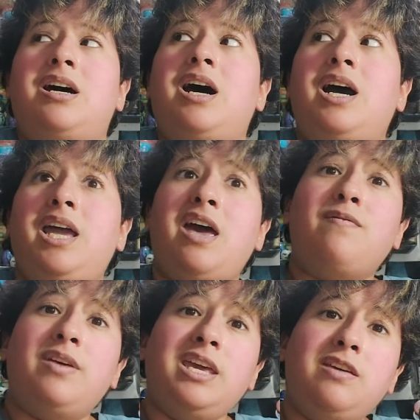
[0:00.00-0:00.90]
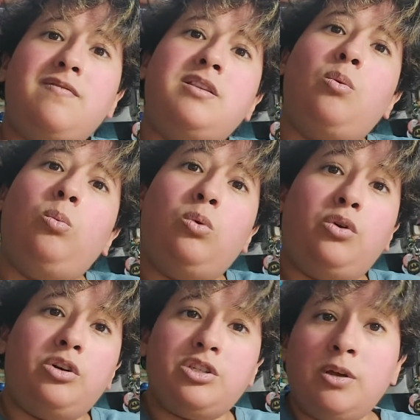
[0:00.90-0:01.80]
I have even
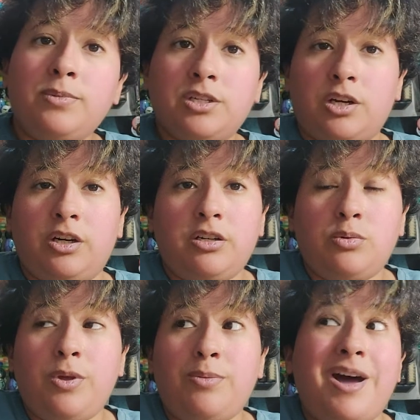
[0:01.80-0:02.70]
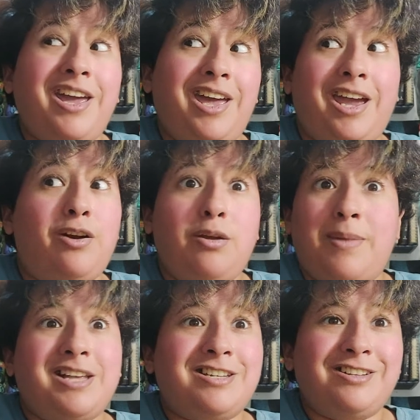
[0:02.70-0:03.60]
wore some skirts with my hairy
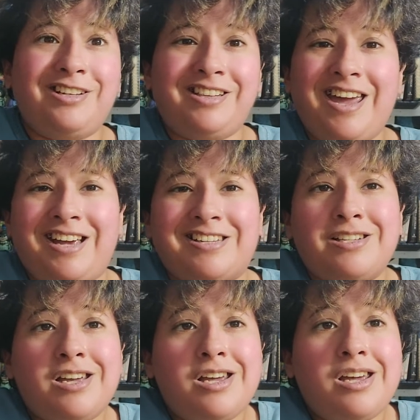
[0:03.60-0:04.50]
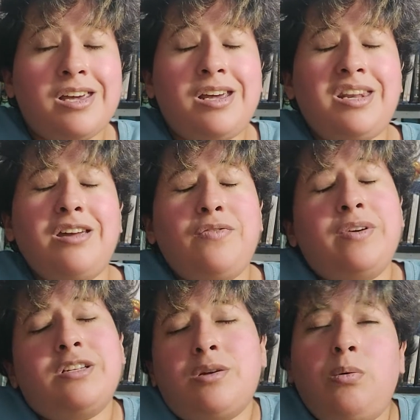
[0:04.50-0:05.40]
masculine legs, and I
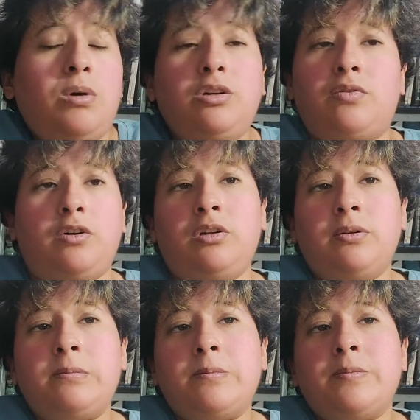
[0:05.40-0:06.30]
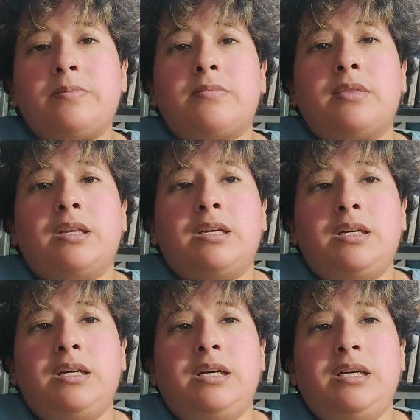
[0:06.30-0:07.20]
feel so wonderful.
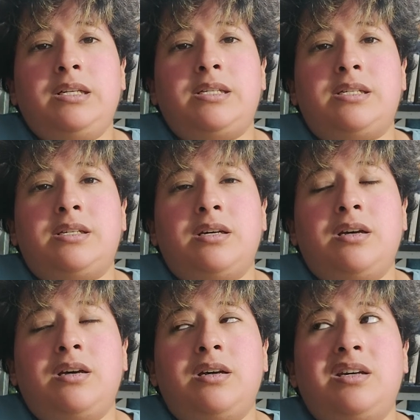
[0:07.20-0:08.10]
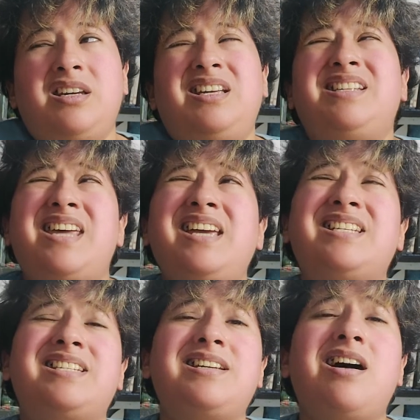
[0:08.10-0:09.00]
It
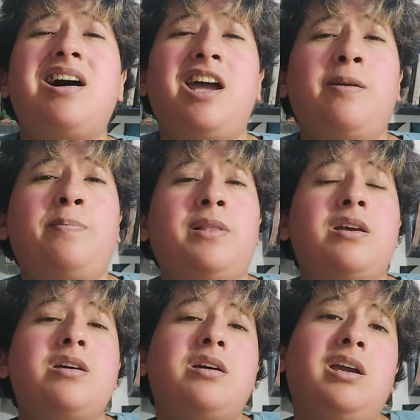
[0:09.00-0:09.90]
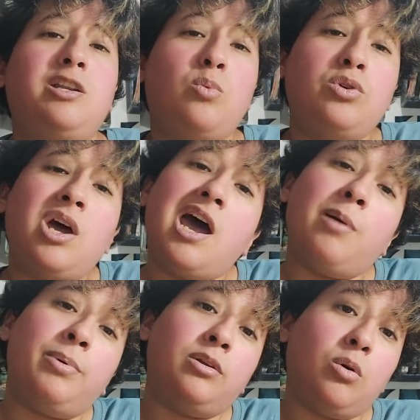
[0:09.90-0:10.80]
takes time. It won't
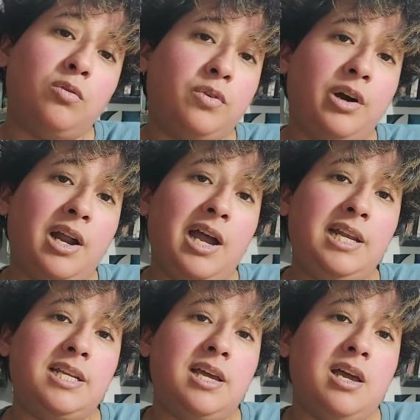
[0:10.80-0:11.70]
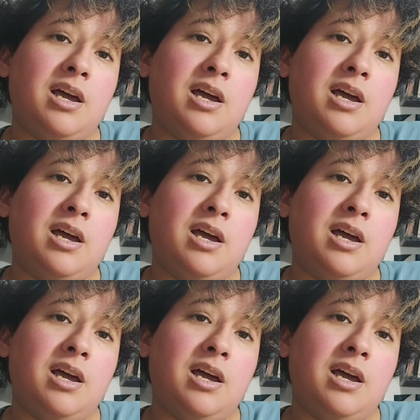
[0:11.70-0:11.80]
happen overnight.